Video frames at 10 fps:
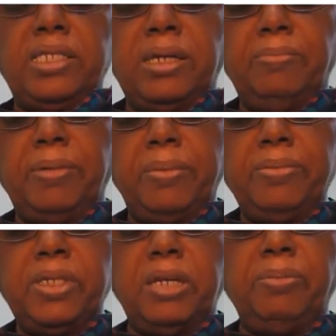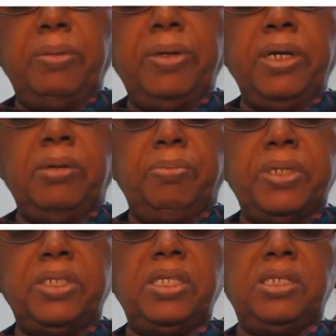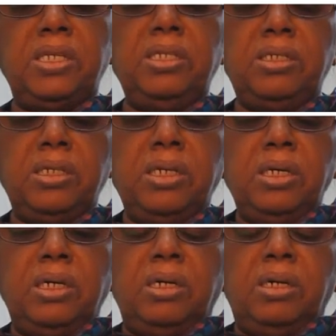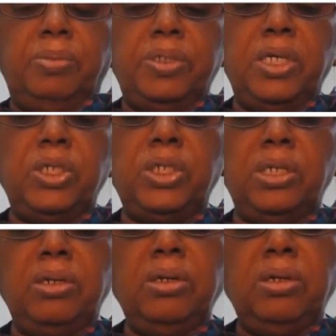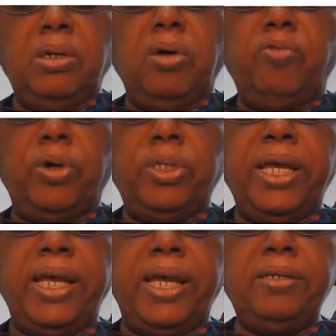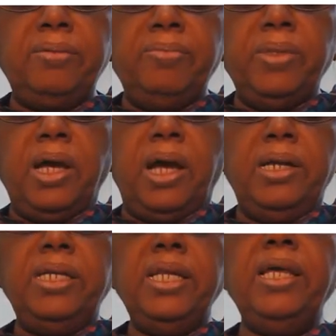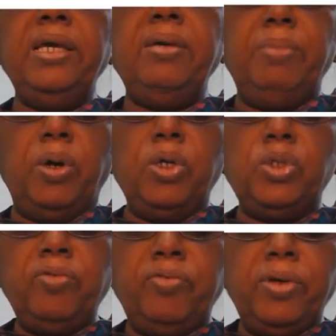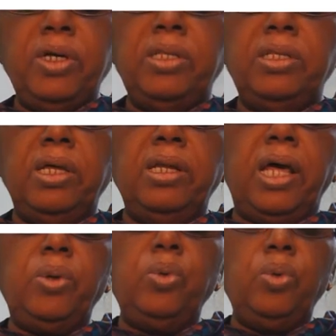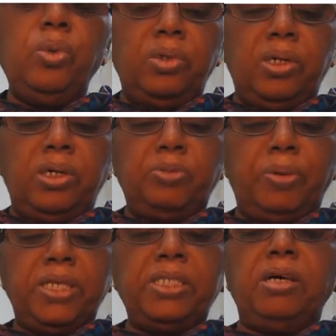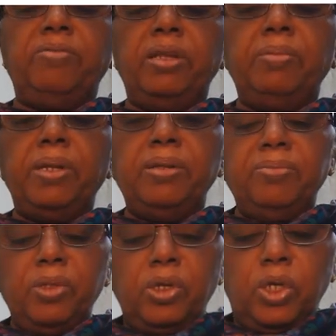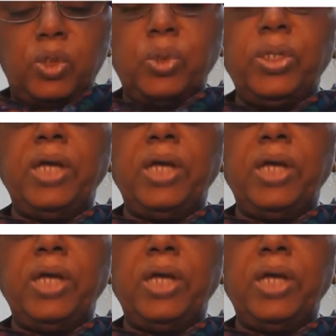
sometimes it may be a persistent position for the head and delay because of the narrow space available. So that